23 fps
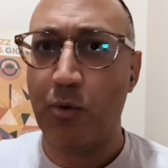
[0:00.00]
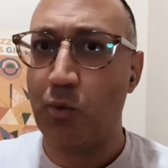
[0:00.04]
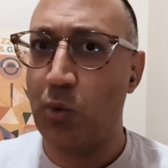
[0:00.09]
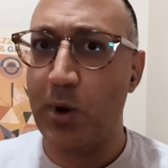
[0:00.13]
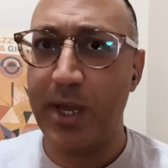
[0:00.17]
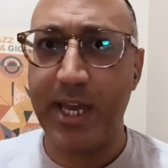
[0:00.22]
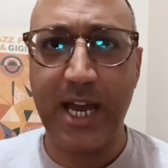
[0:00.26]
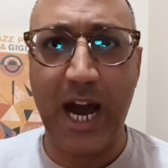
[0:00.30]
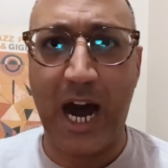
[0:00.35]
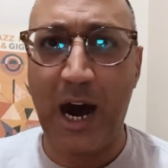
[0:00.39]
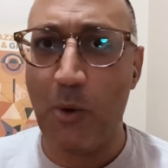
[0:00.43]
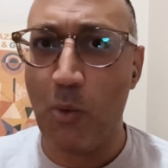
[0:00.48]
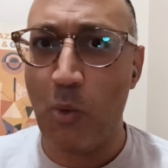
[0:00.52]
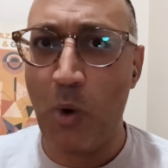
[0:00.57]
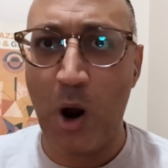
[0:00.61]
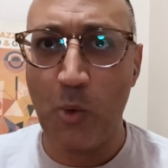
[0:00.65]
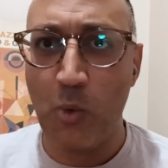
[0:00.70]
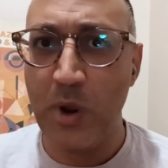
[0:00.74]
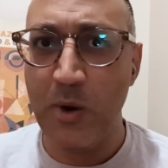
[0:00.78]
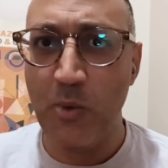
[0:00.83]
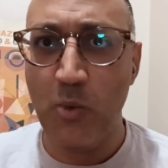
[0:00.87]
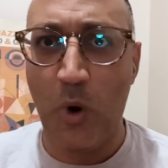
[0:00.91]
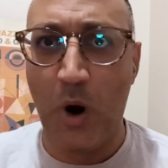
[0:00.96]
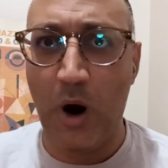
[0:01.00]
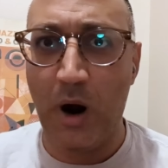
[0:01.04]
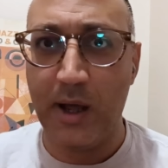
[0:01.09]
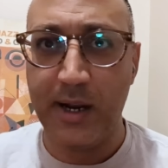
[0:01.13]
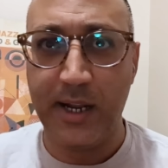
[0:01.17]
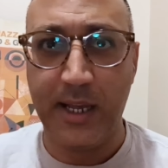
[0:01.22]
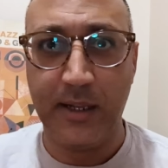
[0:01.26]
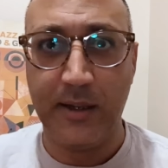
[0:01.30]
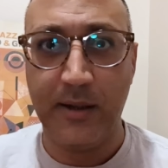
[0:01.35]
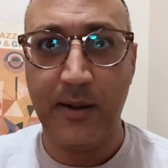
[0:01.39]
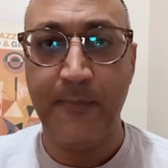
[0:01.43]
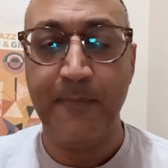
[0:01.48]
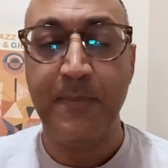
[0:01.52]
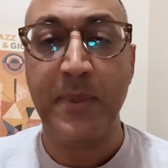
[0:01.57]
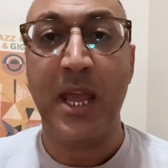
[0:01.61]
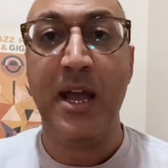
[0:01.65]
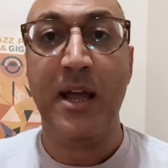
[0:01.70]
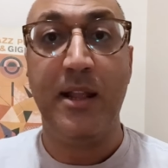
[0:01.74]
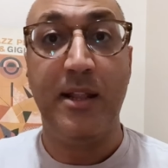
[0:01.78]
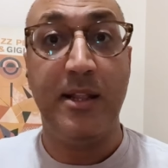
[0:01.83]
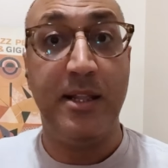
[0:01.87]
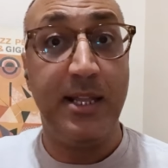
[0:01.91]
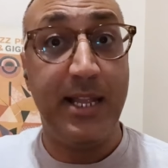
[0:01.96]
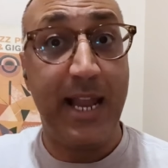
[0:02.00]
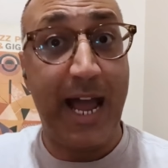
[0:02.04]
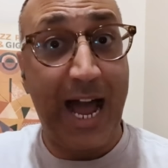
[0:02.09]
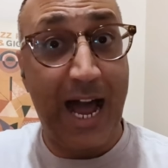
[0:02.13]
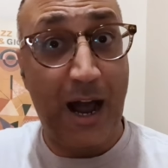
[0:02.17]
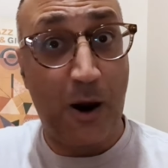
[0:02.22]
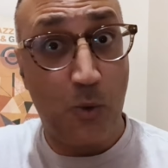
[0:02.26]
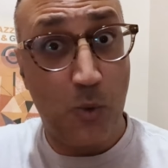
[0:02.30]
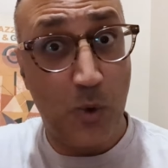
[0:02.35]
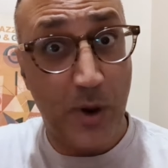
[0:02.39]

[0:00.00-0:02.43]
we got what we wanted. Now